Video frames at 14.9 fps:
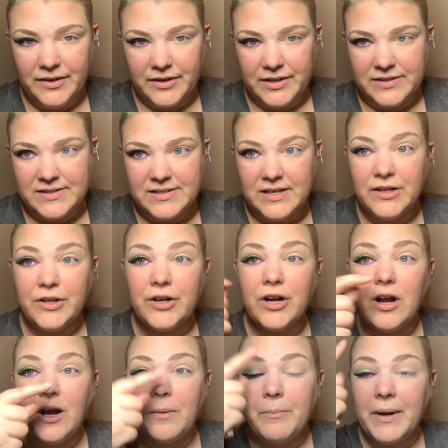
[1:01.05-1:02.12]

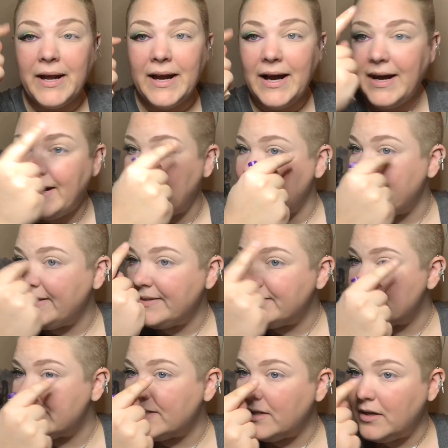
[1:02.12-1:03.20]
concealer on my
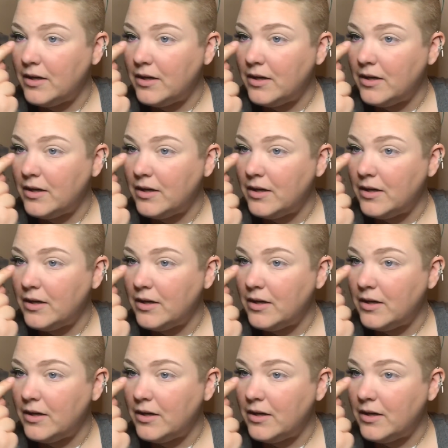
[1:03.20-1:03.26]
eyes